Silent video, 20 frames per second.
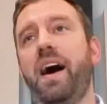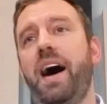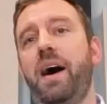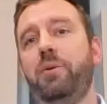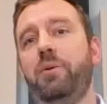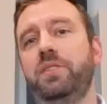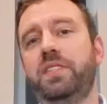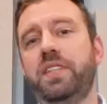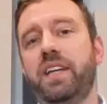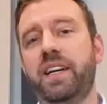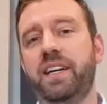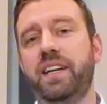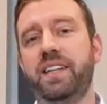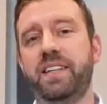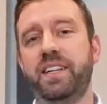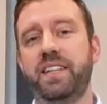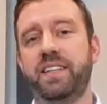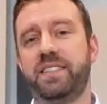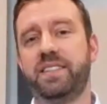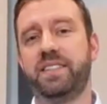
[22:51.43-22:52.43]
I would say
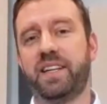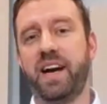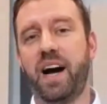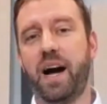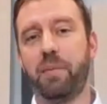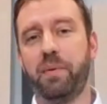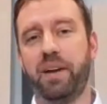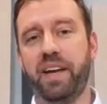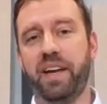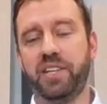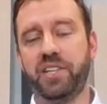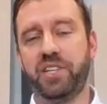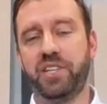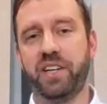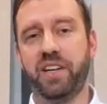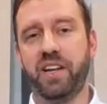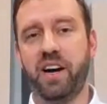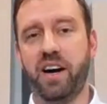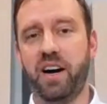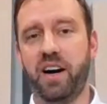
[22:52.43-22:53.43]
it's a
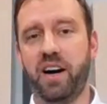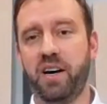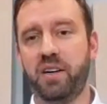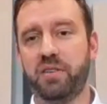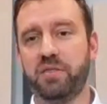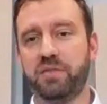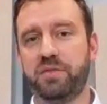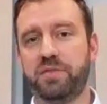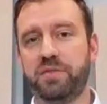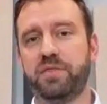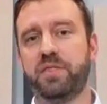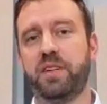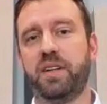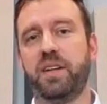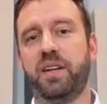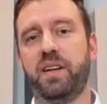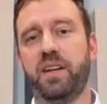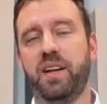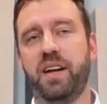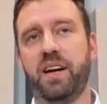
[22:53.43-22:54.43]
combination of
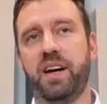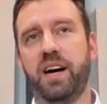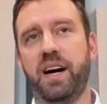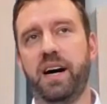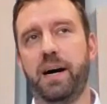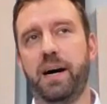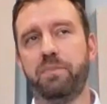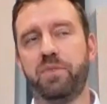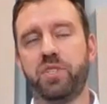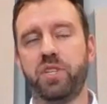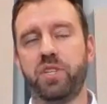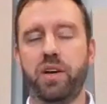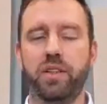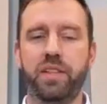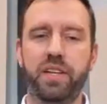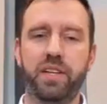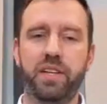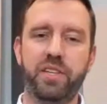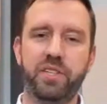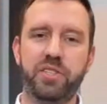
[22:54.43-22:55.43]
so
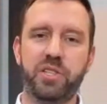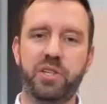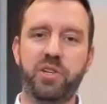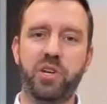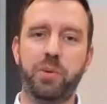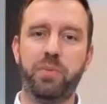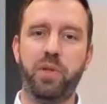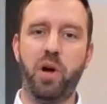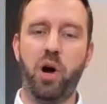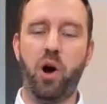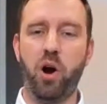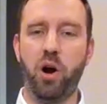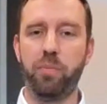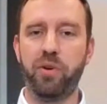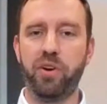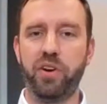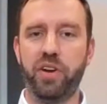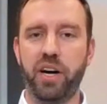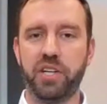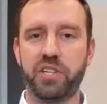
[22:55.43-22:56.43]
there's a group, the
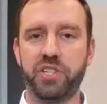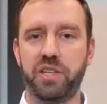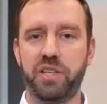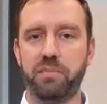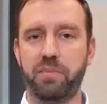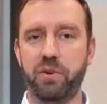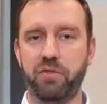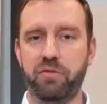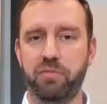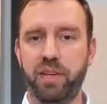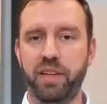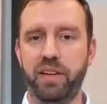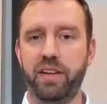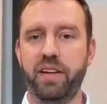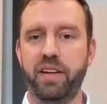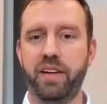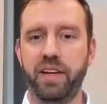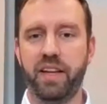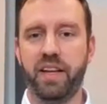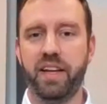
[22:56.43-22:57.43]
harm reduction movement,
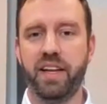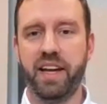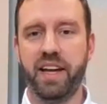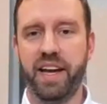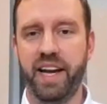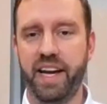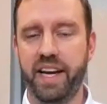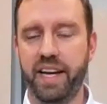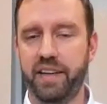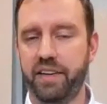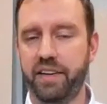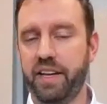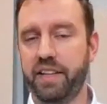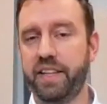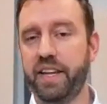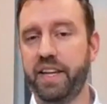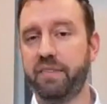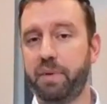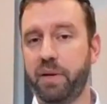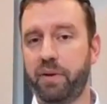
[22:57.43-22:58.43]
and
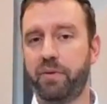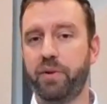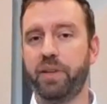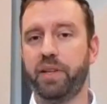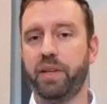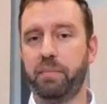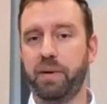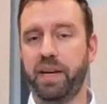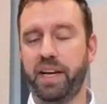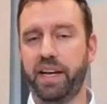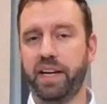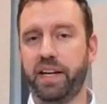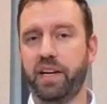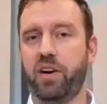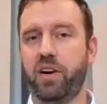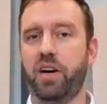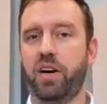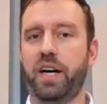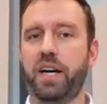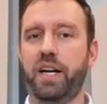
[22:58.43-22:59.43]
they've been really big
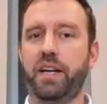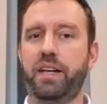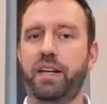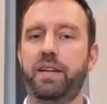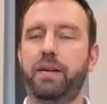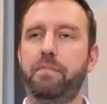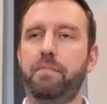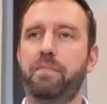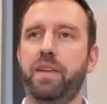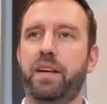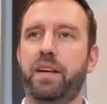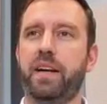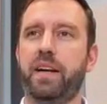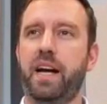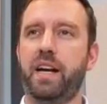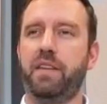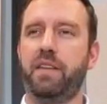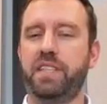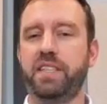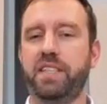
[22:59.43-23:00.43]
on
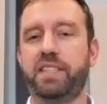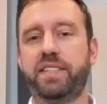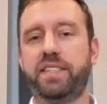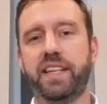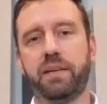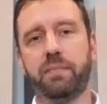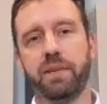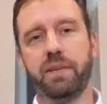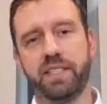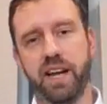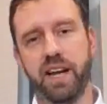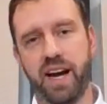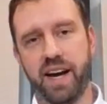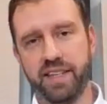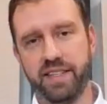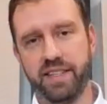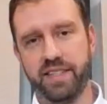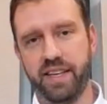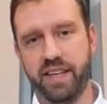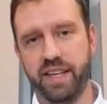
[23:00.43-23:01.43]
kind of
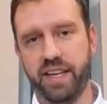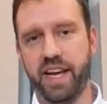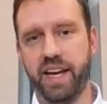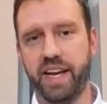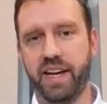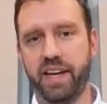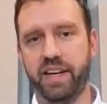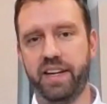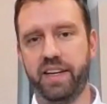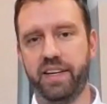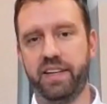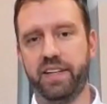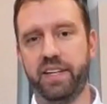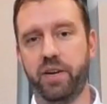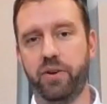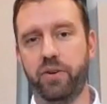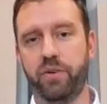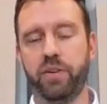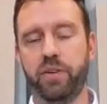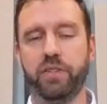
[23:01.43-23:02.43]
destigmatizing and
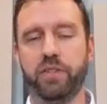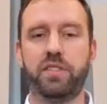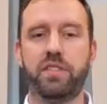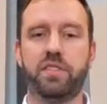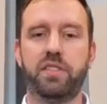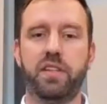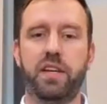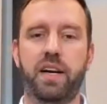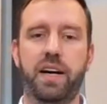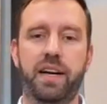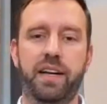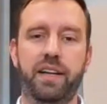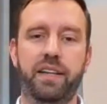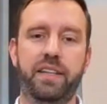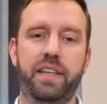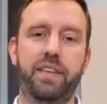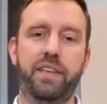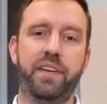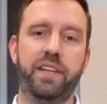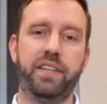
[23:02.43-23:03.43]

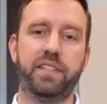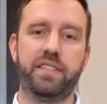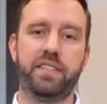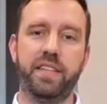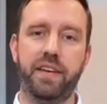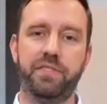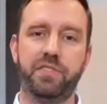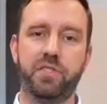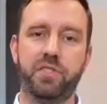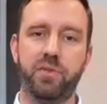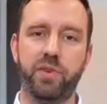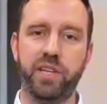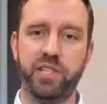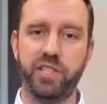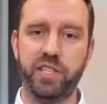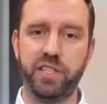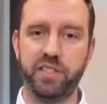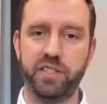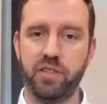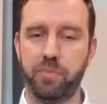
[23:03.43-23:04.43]
giving safe
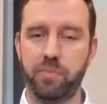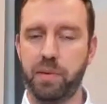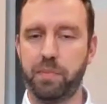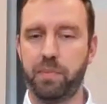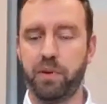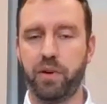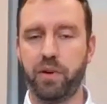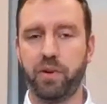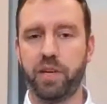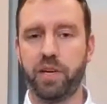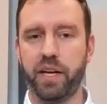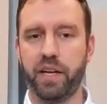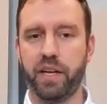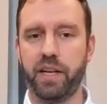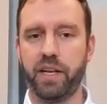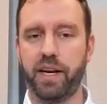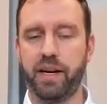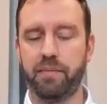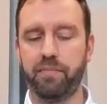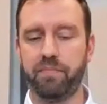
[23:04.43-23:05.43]
syringes so people don't get
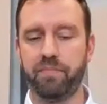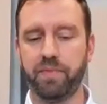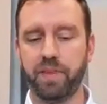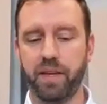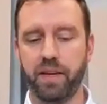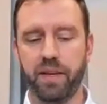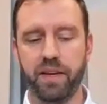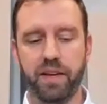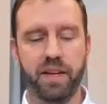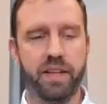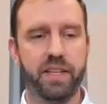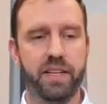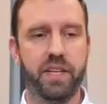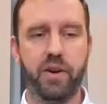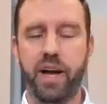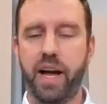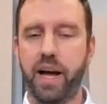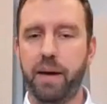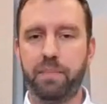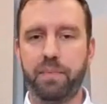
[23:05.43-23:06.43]

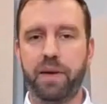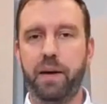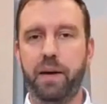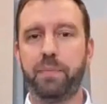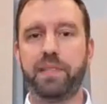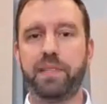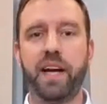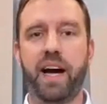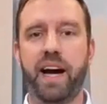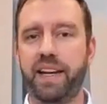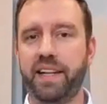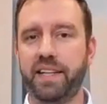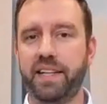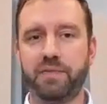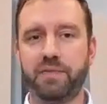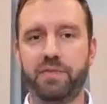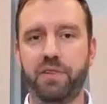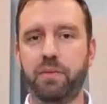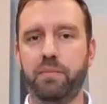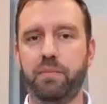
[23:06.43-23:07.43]

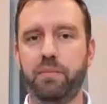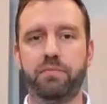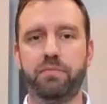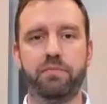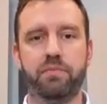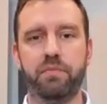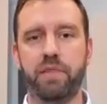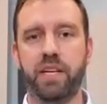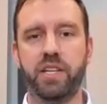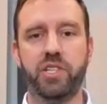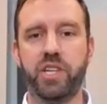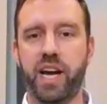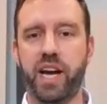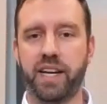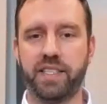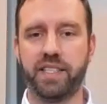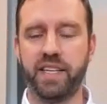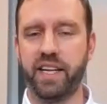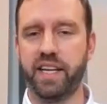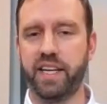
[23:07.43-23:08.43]
hepatitis from
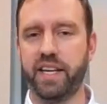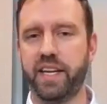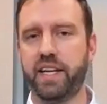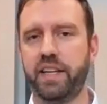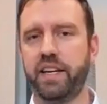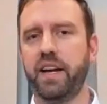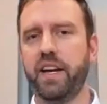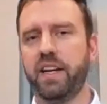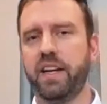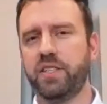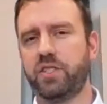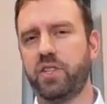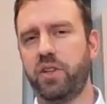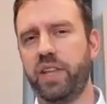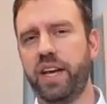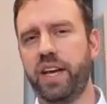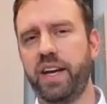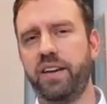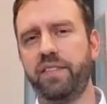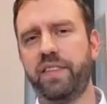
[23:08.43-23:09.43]
injecting. And so
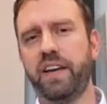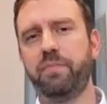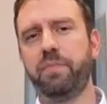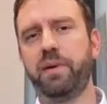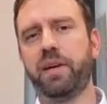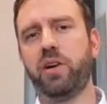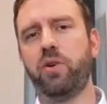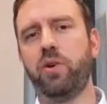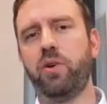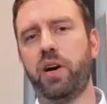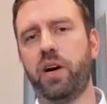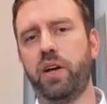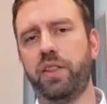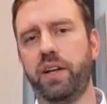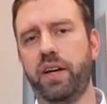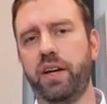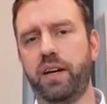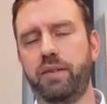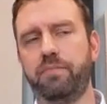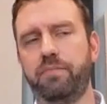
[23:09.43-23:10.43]
they've been going on
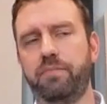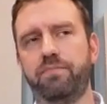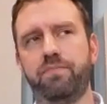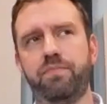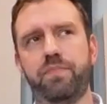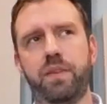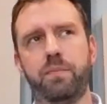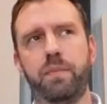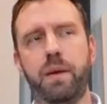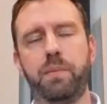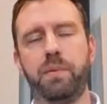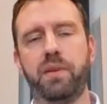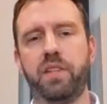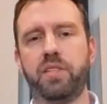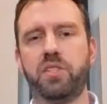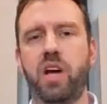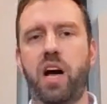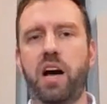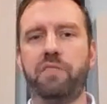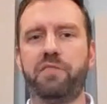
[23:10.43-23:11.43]
the maybe the
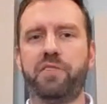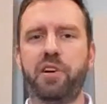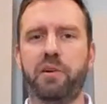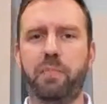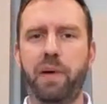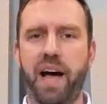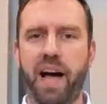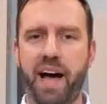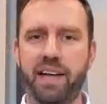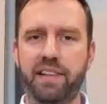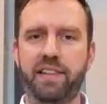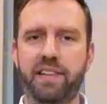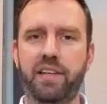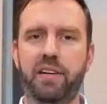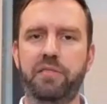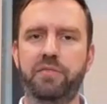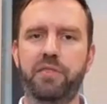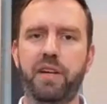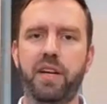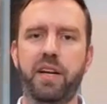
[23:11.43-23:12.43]
softer path
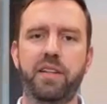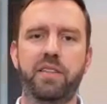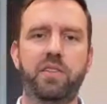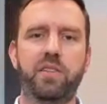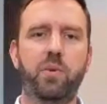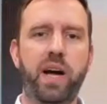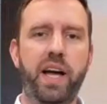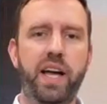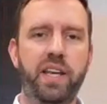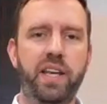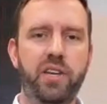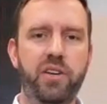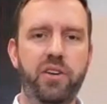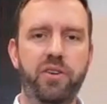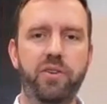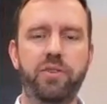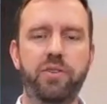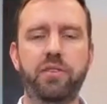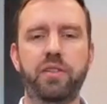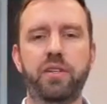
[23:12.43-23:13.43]
of the way
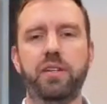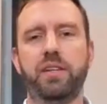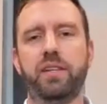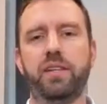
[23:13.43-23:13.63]
you